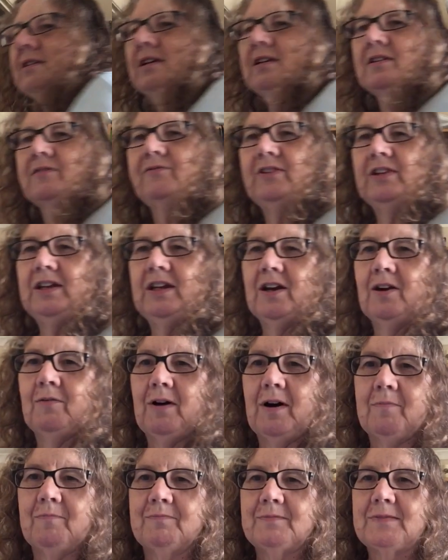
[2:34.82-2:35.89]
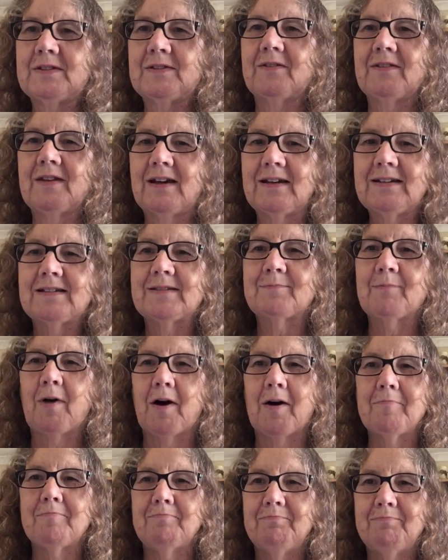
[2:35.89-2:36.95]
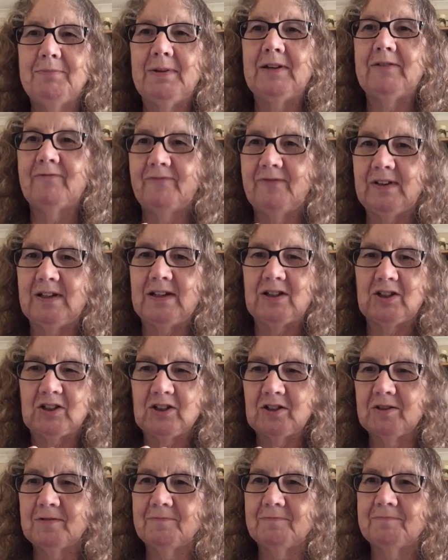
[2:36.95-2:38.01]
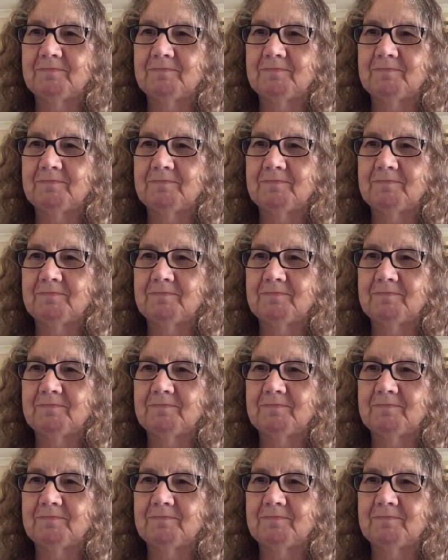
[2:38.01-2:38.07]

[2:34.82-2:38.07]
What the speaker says: get the video up. So that is my big finish,